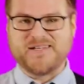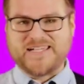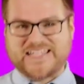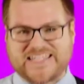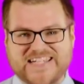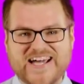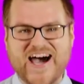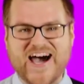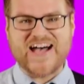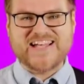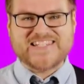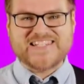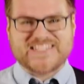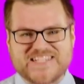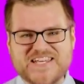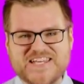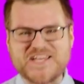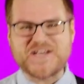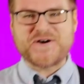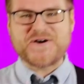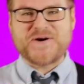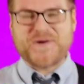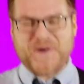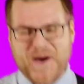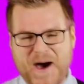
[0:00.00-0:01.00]
Because
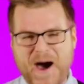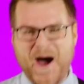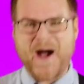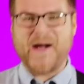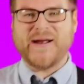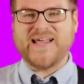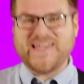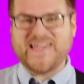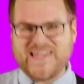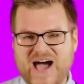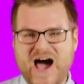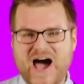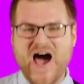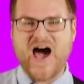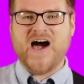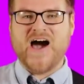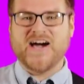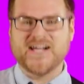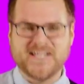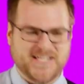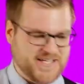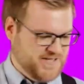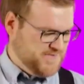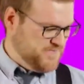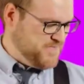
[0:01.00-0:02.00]
you are young.